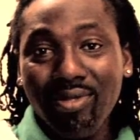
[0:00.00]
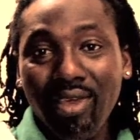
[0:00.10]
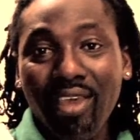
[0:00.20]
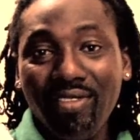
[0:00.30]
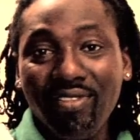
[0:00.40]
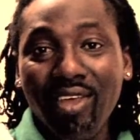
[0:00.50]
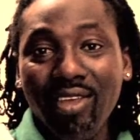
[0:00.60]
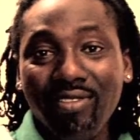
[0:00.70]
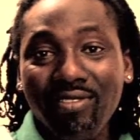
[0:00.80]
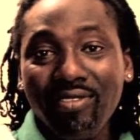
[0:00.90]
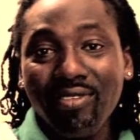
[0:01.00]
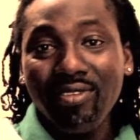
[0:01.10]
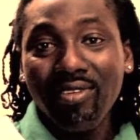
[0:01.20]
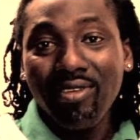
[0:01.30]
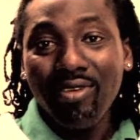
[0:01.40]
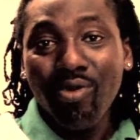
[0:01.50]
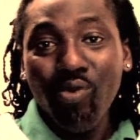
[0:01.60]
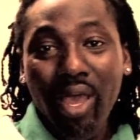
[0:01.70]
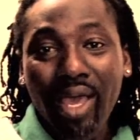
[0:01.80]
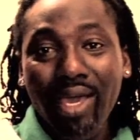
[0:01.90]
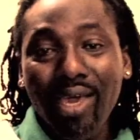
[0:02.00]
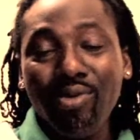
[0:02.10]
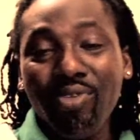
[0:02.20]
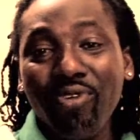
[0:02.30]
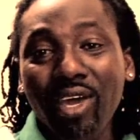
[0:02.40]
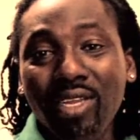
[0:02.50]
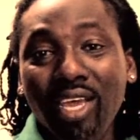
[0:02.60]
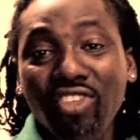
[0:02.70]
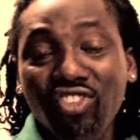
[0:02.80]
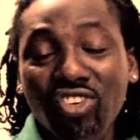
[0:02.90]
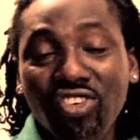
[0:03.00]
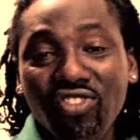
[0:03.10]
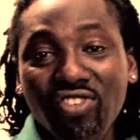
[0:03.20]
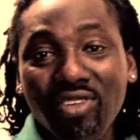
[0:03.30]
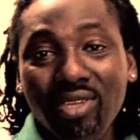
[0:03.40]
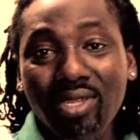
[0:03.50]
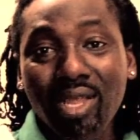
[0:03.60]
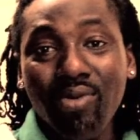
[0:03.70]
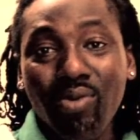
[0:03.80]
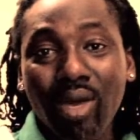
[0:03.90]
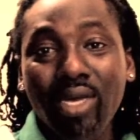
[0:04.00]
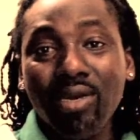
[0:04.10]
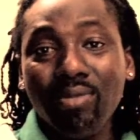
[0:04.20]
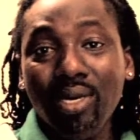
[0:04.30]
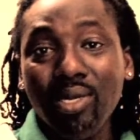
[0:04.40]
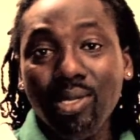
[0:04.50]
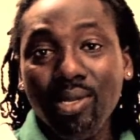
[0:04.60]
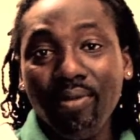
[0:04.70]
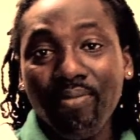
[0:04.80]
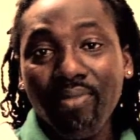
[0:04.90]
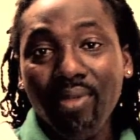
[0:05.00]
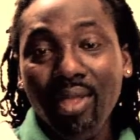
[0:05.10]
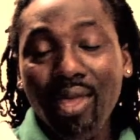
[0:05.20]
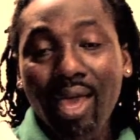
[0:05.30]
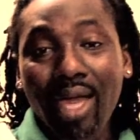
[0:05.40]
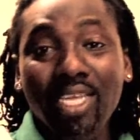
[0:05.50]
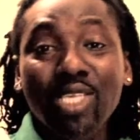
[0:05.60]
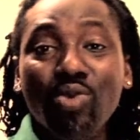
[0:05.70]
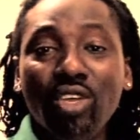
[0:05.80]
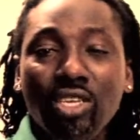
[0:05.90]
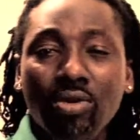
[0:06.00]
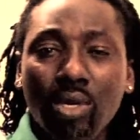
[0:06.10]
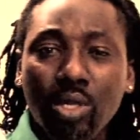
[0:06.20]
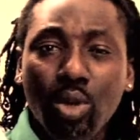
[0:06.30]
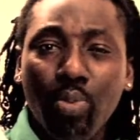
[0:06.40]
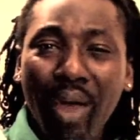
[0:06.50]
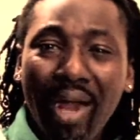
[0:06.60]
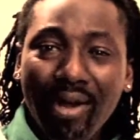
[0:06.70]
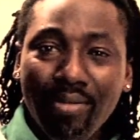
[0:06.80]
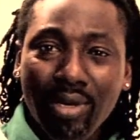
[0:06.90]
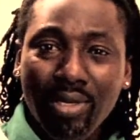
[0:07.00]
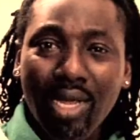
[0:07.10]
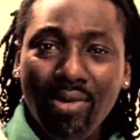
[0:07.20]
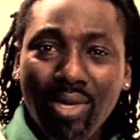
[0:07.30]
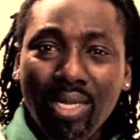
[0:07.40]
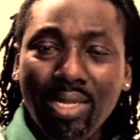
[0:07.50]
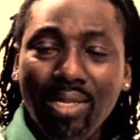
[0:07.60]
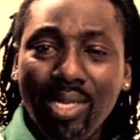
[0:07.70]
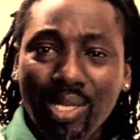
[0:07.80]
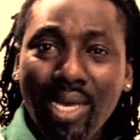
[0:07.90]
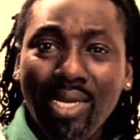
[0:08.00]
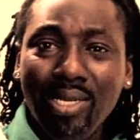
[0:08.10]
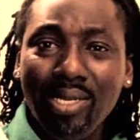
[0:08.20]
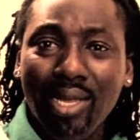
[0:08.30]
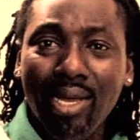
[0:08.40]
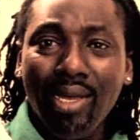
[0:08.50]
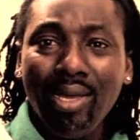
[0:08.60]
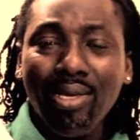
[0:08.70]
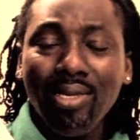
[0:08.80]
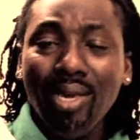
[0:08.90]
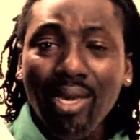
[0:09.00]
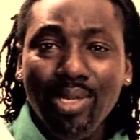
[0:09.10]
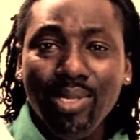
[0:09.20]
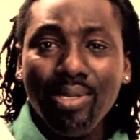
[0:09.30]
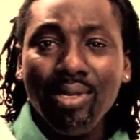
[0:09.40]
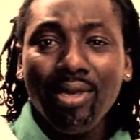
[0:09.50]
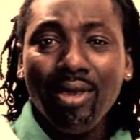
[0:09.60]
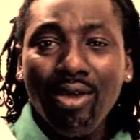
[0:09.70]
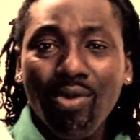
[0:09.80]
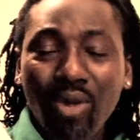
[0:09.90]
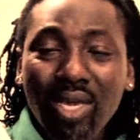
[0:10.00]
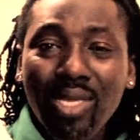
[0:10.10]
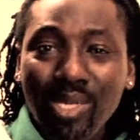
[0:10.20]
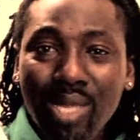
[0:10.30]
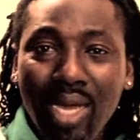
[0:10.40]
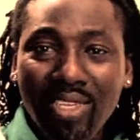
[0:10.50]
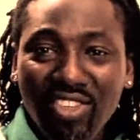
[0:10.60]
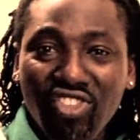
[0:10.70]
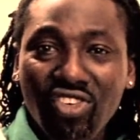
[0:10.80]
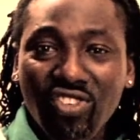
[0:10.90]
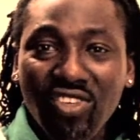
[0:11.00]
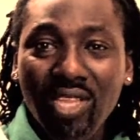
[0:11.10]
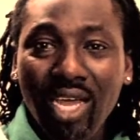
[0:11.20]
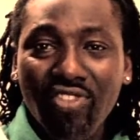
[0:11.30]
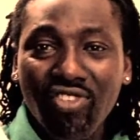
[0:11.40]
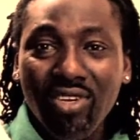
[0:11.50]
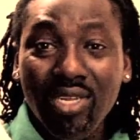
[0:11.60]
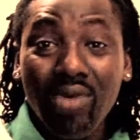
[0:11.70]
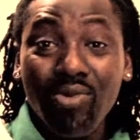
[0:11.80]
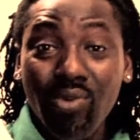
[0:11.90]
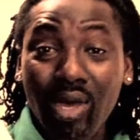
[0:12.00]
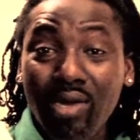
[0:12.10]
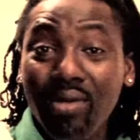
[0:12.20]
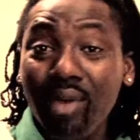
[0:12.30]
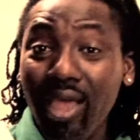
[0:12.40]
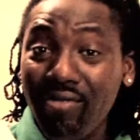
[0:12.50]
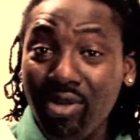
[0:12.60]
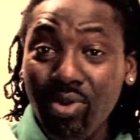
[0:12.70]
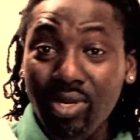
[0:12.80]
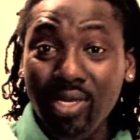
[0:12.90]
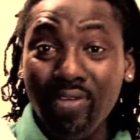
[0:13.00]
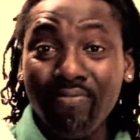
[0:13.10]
is that, where can we find a church that will welcome us? And this question was so paramount that we decided that, yes, we can start a church in Nigeria that will welcome everybody.